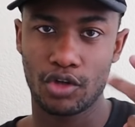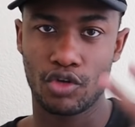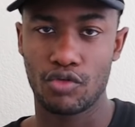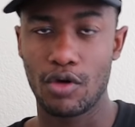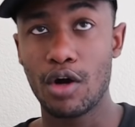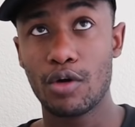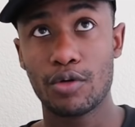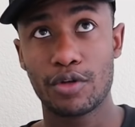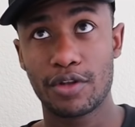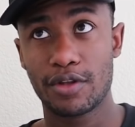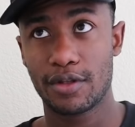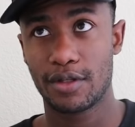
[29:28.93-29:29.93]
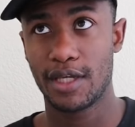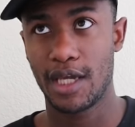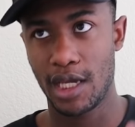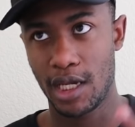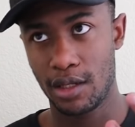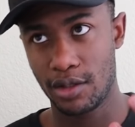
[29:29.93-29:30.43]
growth
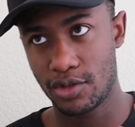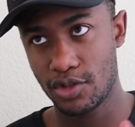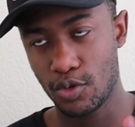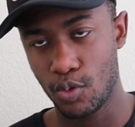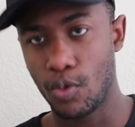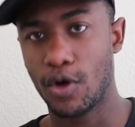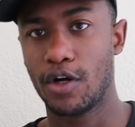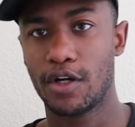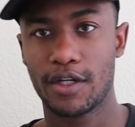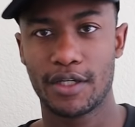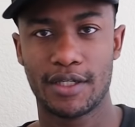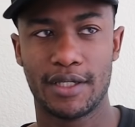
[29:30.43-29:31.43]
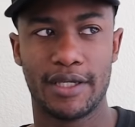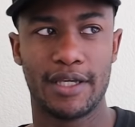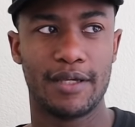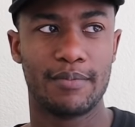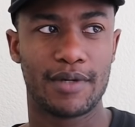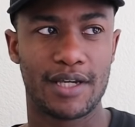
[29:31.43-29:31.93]
and work,
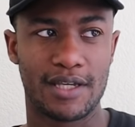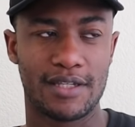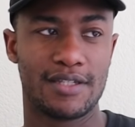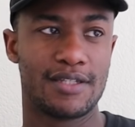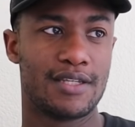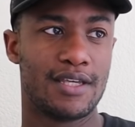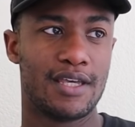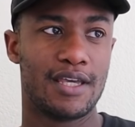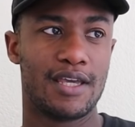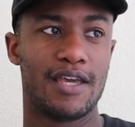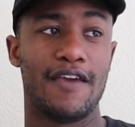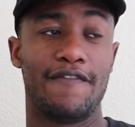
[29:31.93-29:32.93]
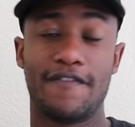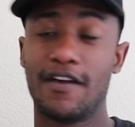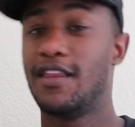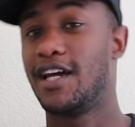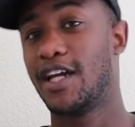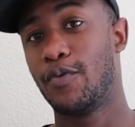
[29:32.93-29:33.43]
because it
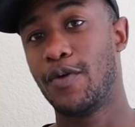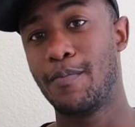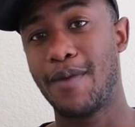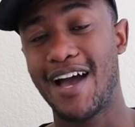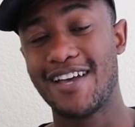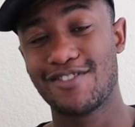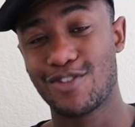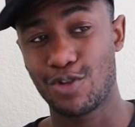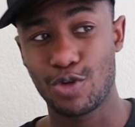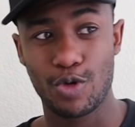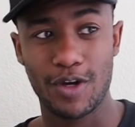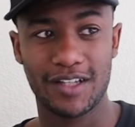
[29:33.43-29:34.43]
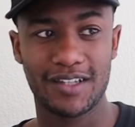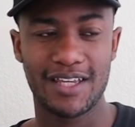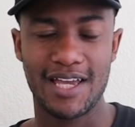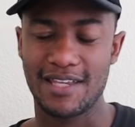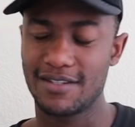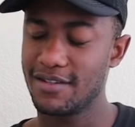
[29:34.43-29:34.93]
felt like it went by so
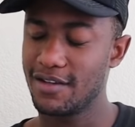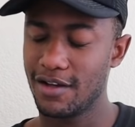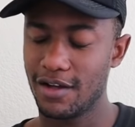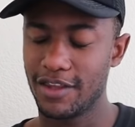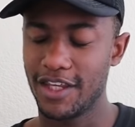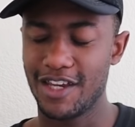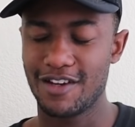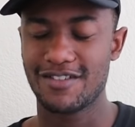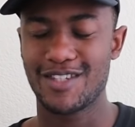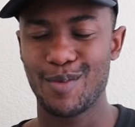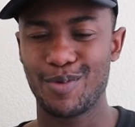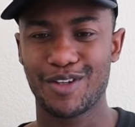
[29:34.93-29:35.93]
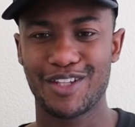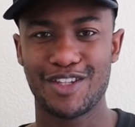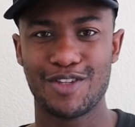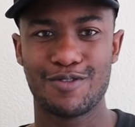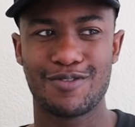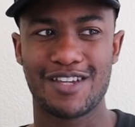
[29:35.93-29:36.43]
quickly, as the years typically
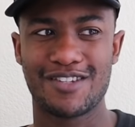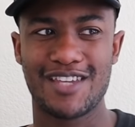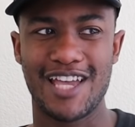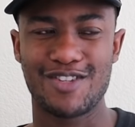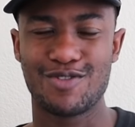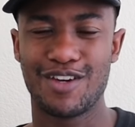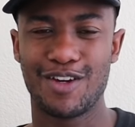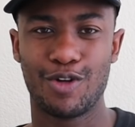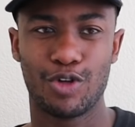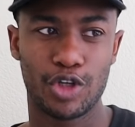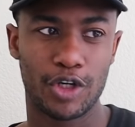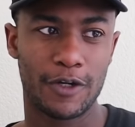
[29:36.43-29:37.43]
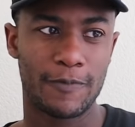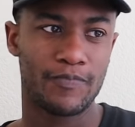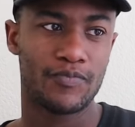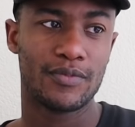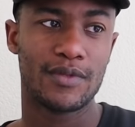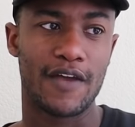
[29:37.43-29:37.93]
do as you get older.
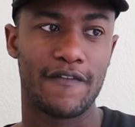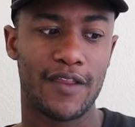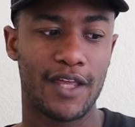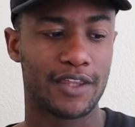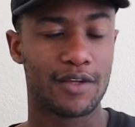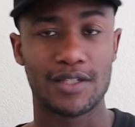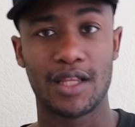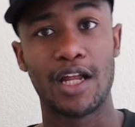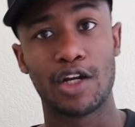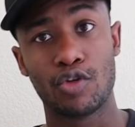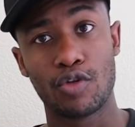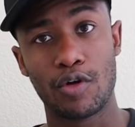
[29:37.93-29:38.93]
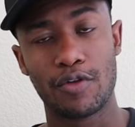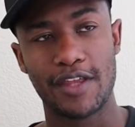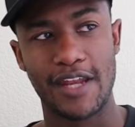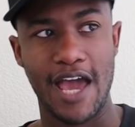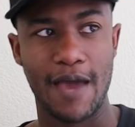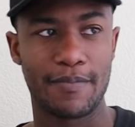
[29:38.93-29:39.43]
I felt like there was a lot of growth
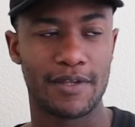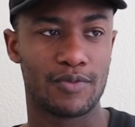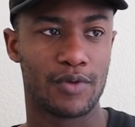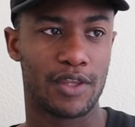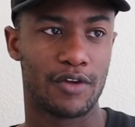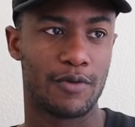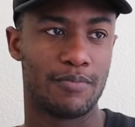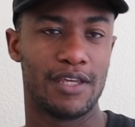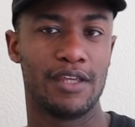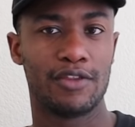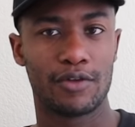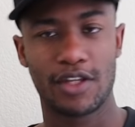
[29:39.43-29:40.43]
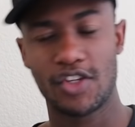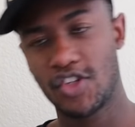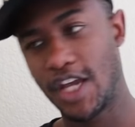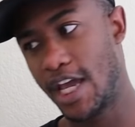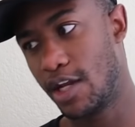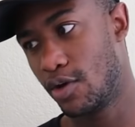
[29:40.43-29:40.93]
that happened, whether it be through the
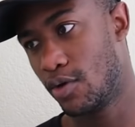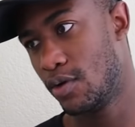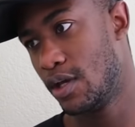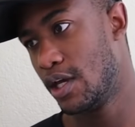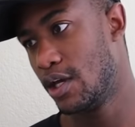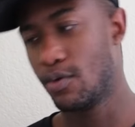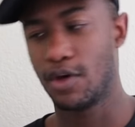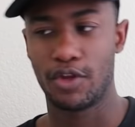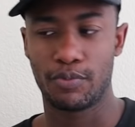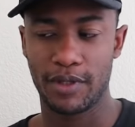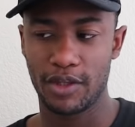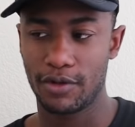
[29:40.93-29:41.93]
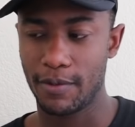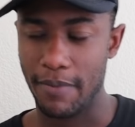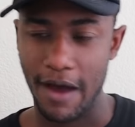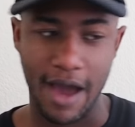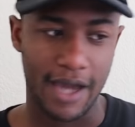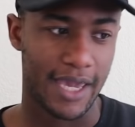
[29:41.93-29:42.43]
channel, whether it be through the
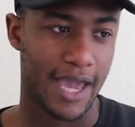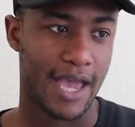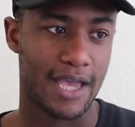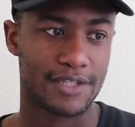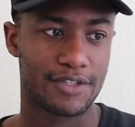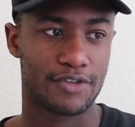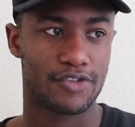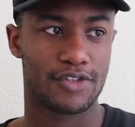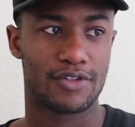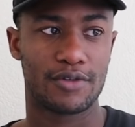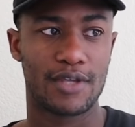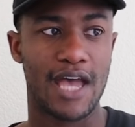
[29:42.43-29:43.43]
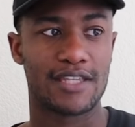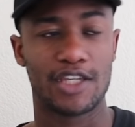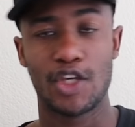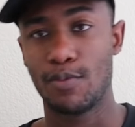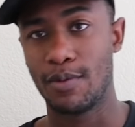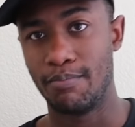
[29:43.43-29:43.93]
podcast, or just as a
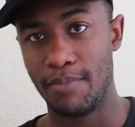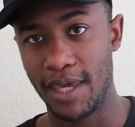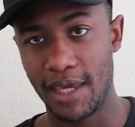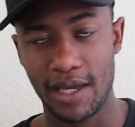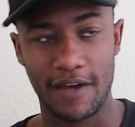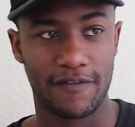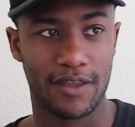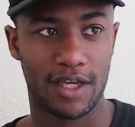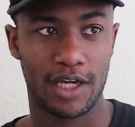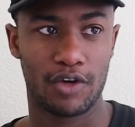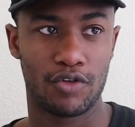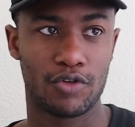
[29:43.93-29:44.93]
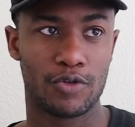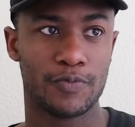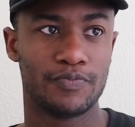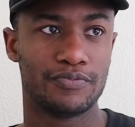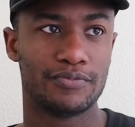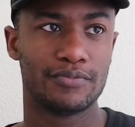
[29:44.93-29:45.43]
human being. I feel like I
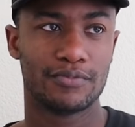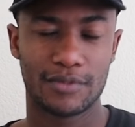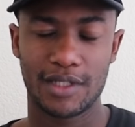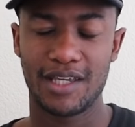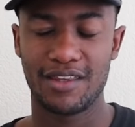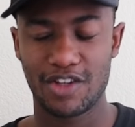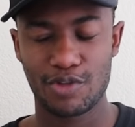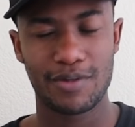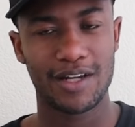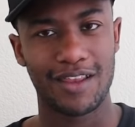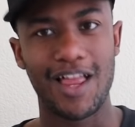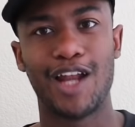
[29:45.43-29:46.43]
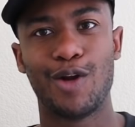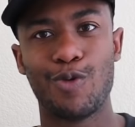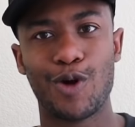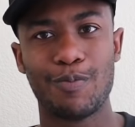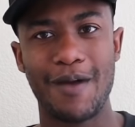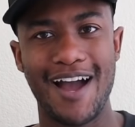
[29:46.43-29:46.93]
grew, and there's been a lot of
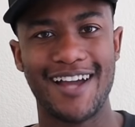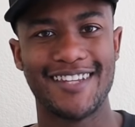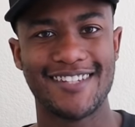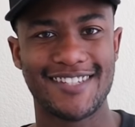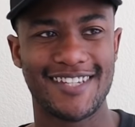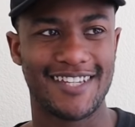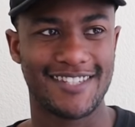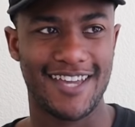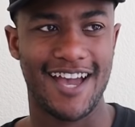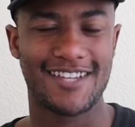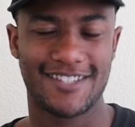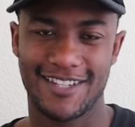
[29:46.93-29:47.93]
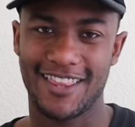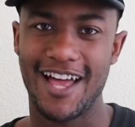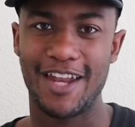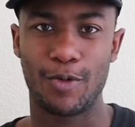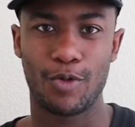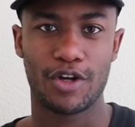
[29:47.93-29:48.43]
work behind the scenes, guys. There's a
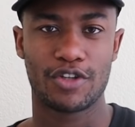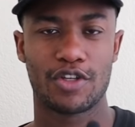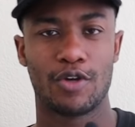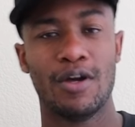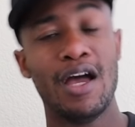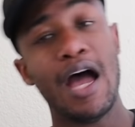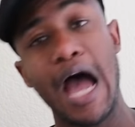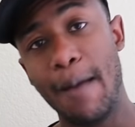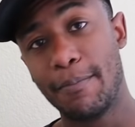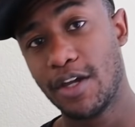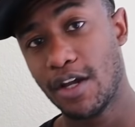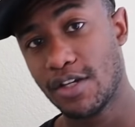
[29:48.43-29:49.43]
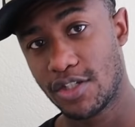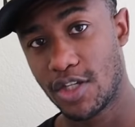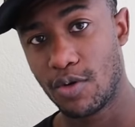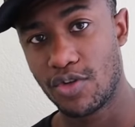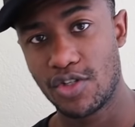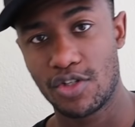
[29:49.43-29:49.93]
lot of work. So I'm curious to
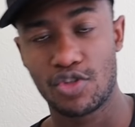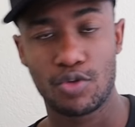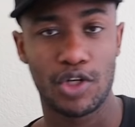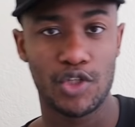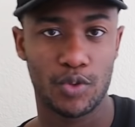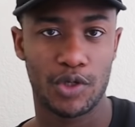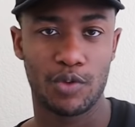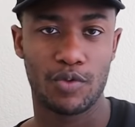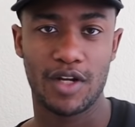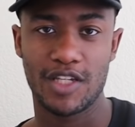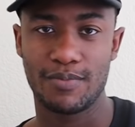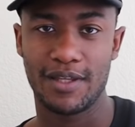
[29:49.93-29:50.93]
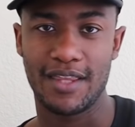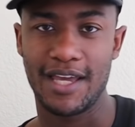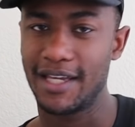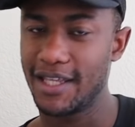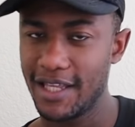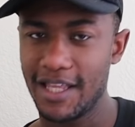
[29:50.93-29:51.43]
know what your 2021 has been
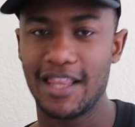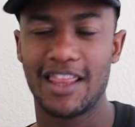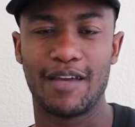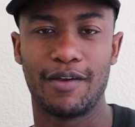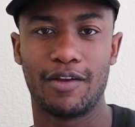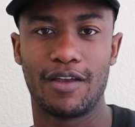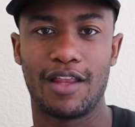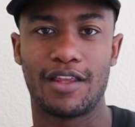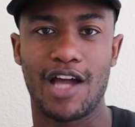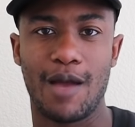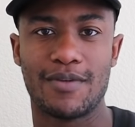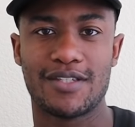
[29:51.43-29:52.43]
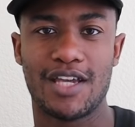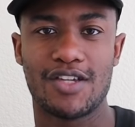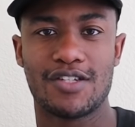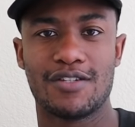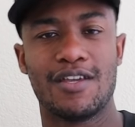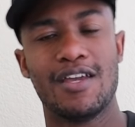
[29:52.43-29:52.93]
like. Let me know down in
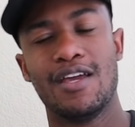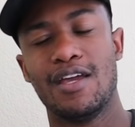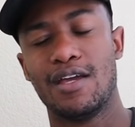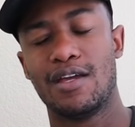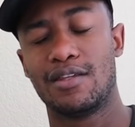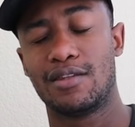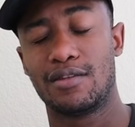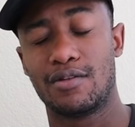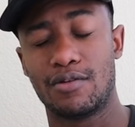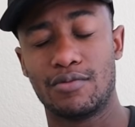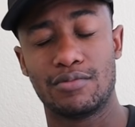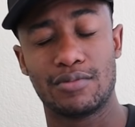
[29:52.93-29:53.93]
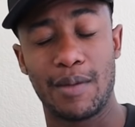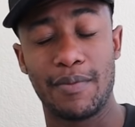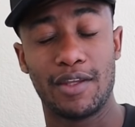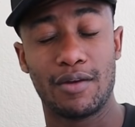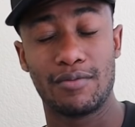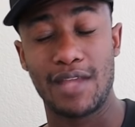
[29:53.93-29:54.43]
the let
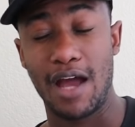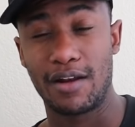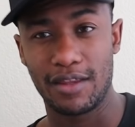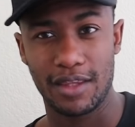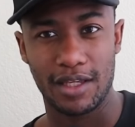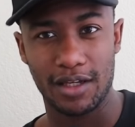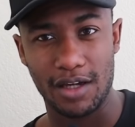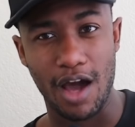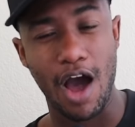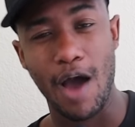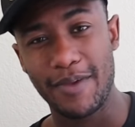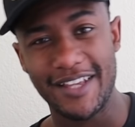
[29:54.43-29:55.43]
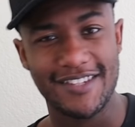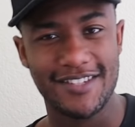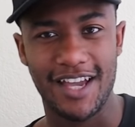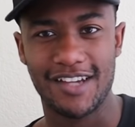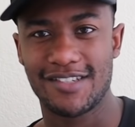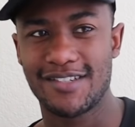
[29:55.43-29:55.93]
me know down in the comment
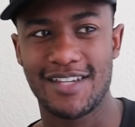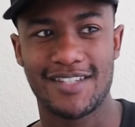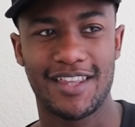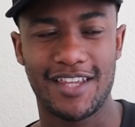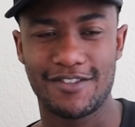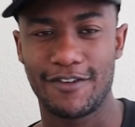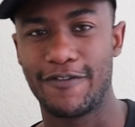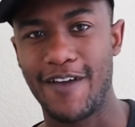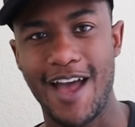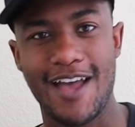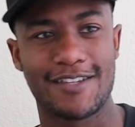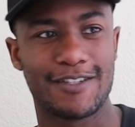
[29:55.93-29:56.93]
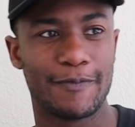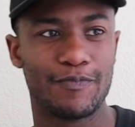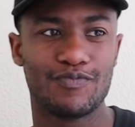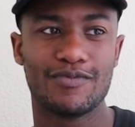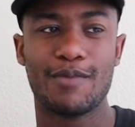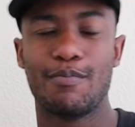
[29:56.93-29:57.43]
section. I said that so fast.
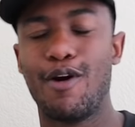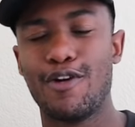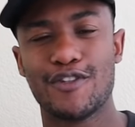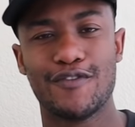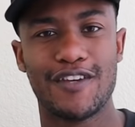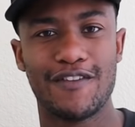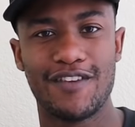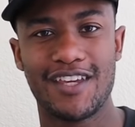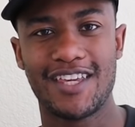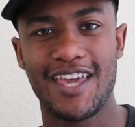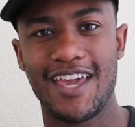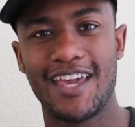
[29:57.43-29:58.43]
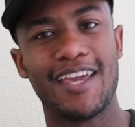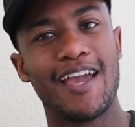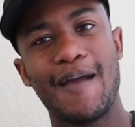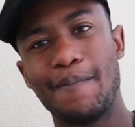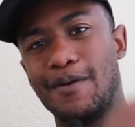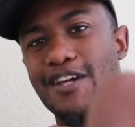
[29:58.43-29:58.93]
Post Vivid Gang.
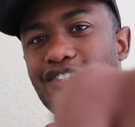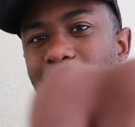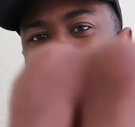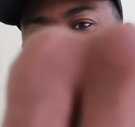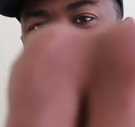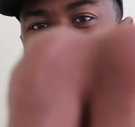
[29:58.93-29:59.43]
Appreciate you